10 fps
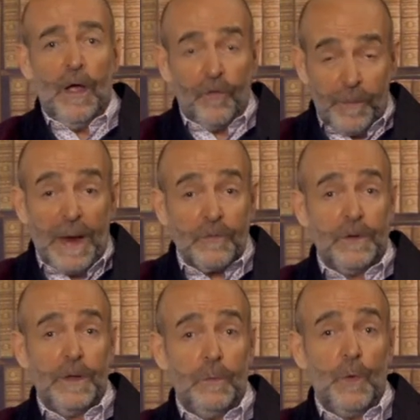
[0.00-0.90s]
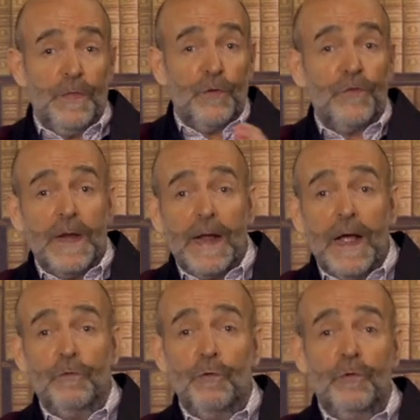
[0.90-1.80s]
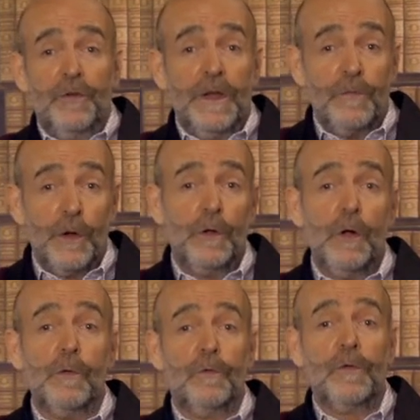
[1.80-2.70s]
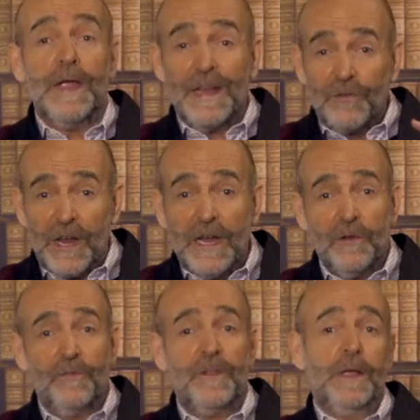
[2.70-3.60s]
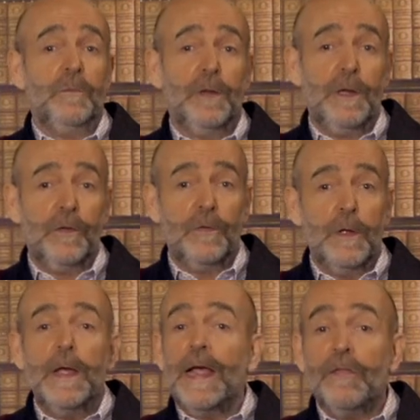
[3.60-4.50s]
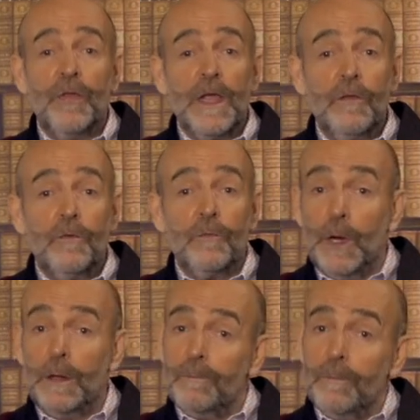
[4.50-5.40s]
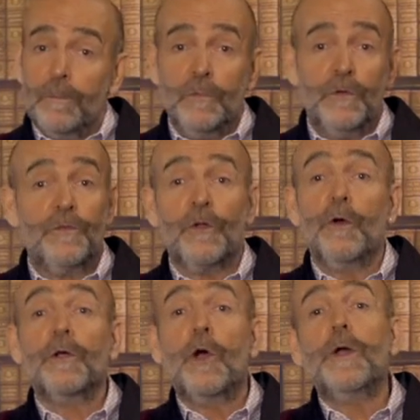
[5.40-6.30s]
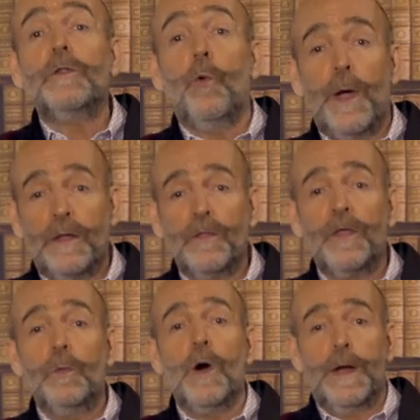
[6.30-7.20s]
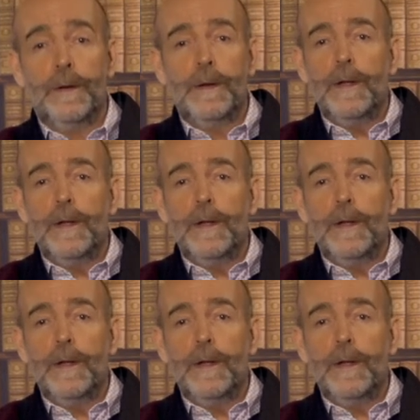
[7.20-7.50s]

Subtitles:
especially when they're setting out to achieve their goals and changes taking place, and things, well, just aren't going the way that they want.